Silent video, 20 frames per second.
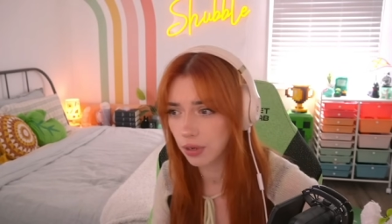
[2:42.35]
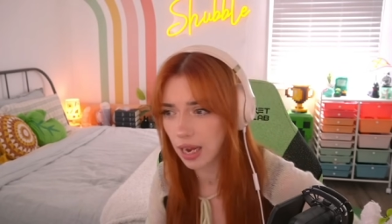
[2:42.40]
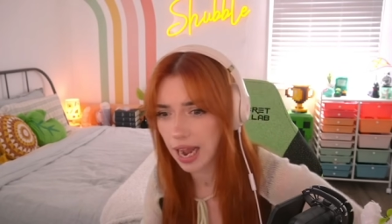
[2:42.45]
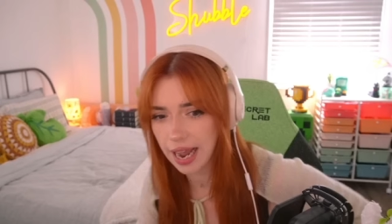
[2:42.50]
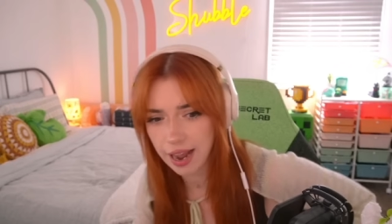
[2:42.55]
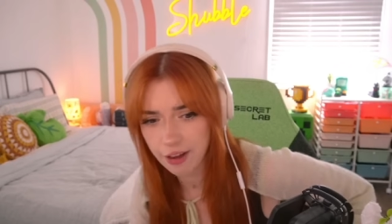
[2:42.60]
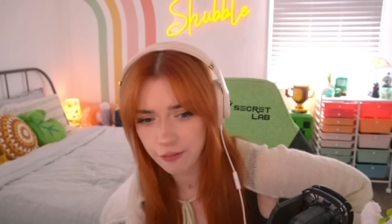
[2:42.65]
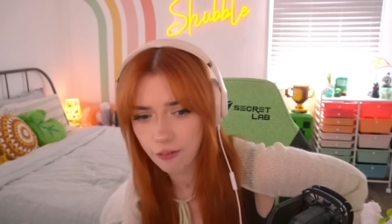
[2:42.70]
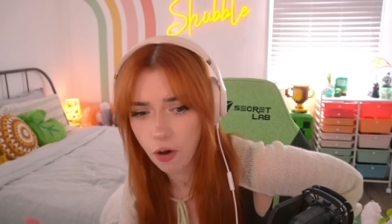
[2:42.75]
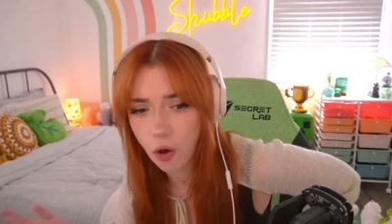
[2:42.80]
I
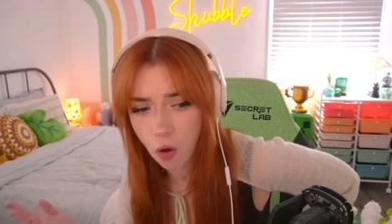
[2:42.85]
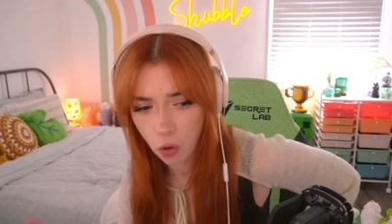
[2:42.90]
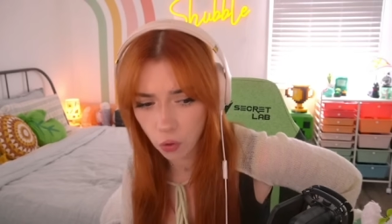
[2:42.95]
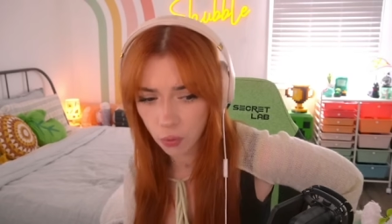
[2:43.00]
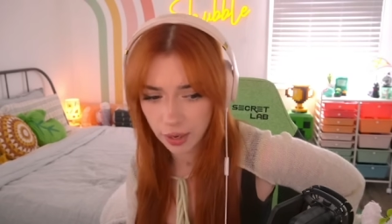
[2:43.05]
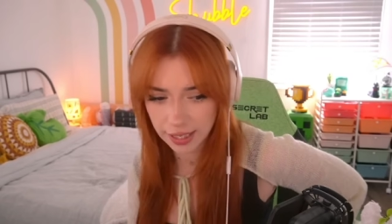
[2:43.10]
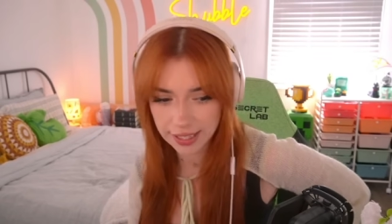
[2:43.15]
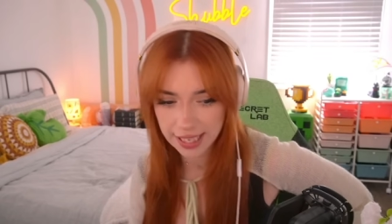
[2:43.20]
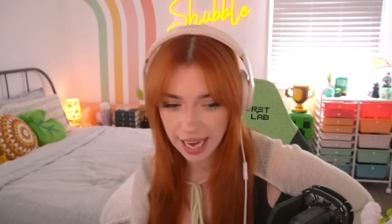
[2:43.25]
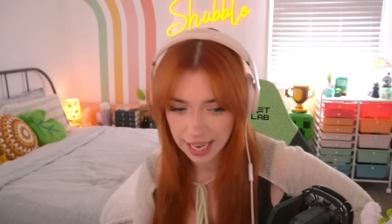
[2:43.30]
have
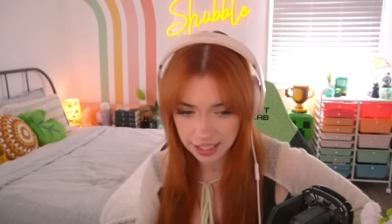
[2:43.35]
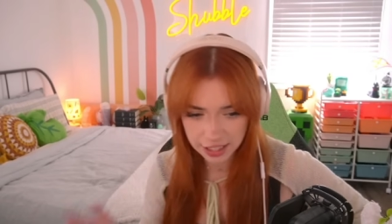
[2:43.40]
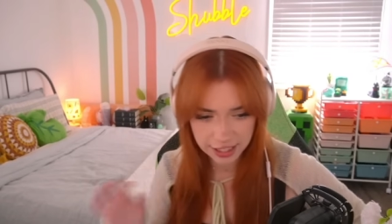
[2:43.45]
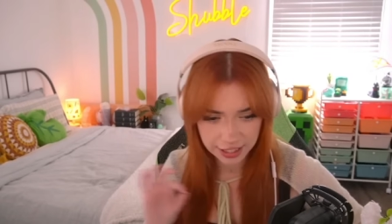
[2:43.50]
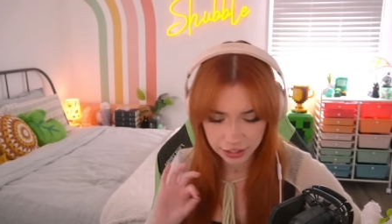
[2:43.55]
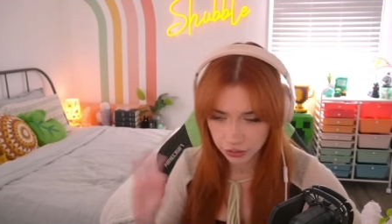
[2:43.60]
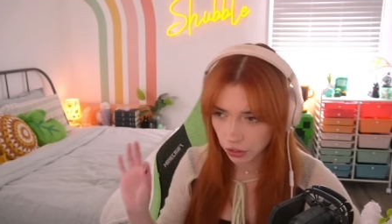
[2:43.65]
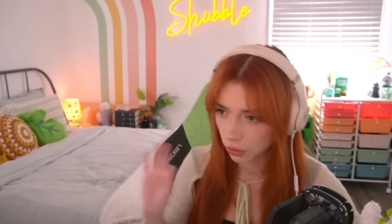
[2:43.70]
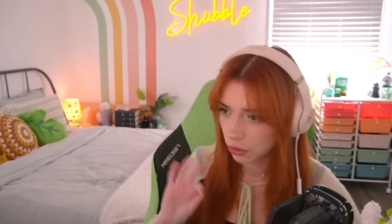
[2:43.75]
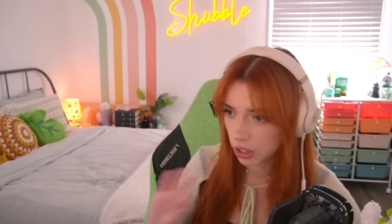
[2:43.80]
always had
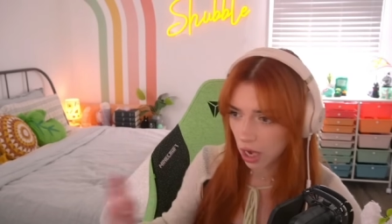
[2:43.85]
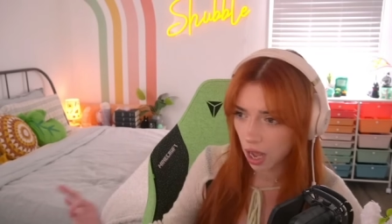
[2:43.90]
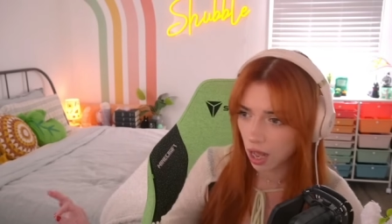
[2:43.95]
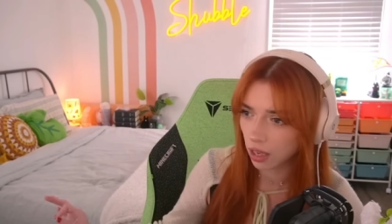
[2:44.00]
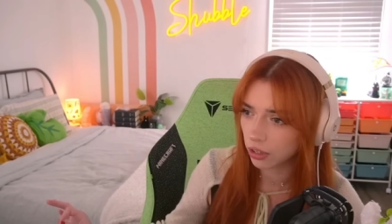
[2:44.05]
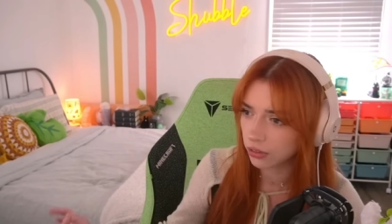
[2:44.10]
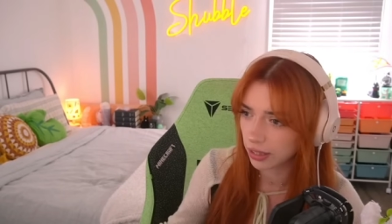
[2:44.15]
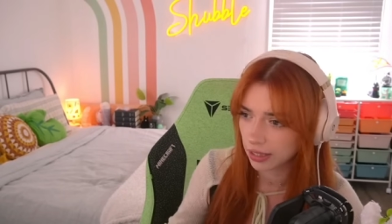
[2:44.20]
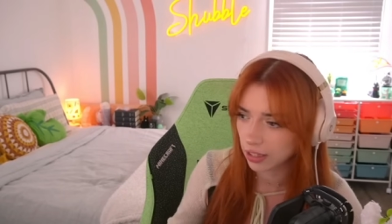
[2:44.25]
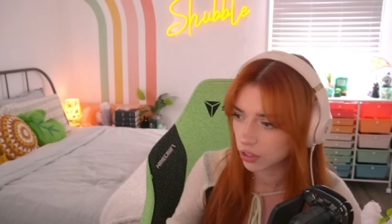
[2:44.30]
zero
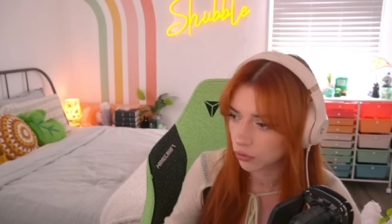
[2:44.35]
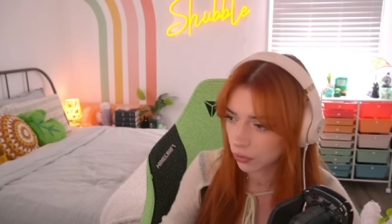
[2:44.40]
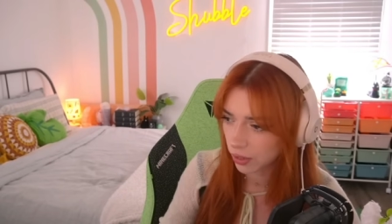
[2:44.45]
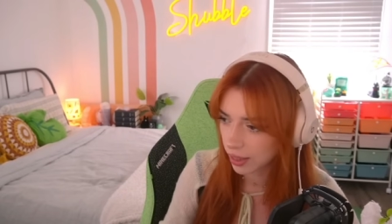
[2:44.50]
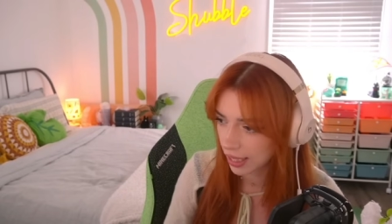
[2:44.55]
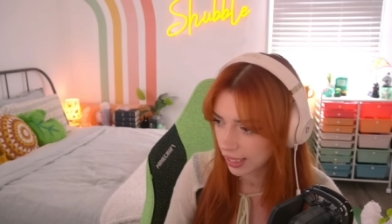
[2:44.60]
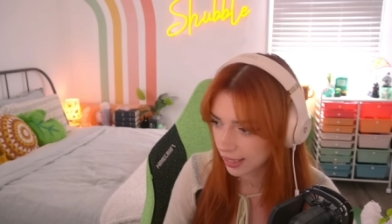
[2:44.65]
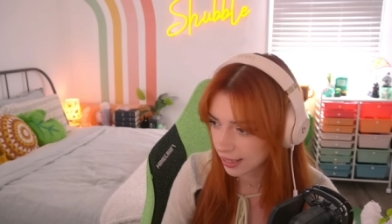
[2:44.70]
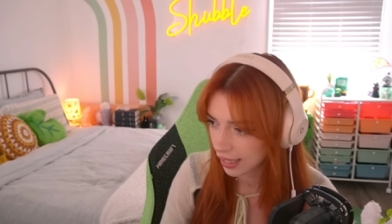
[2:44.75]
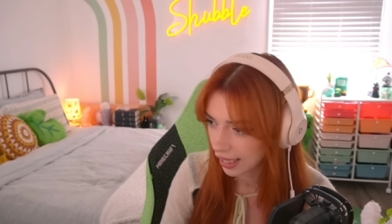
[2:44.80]
tolerance for
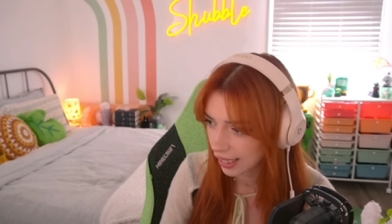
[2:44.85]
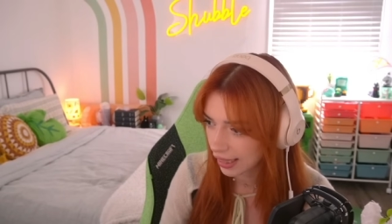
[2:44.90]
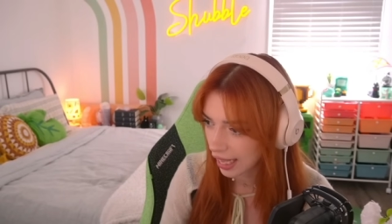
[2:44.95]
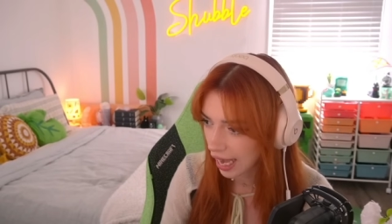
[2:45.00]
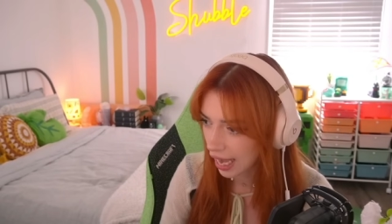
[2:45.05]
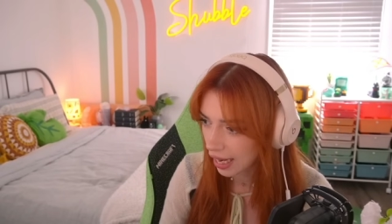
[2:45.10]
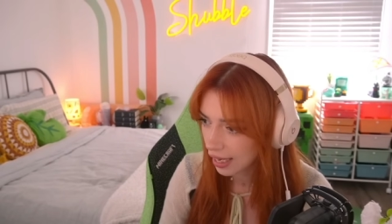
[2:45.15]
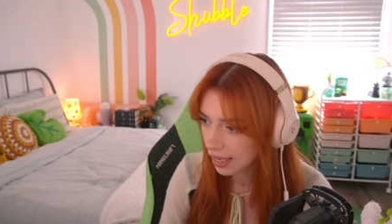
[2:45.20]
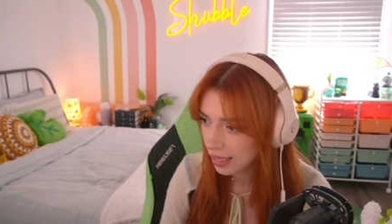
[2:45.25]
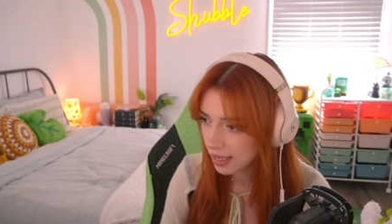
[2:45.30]
things like
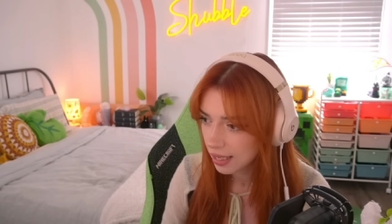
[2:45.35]
that.